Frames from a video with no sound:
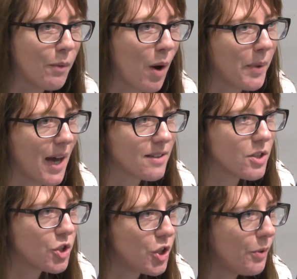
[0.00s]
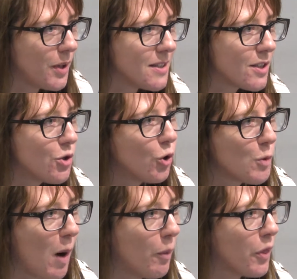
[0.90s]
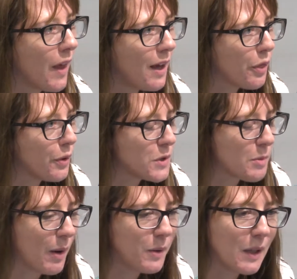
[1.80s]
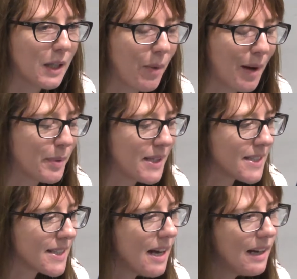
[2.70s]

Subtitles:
where we asked the students to talk about what they thought about nuclear weapons.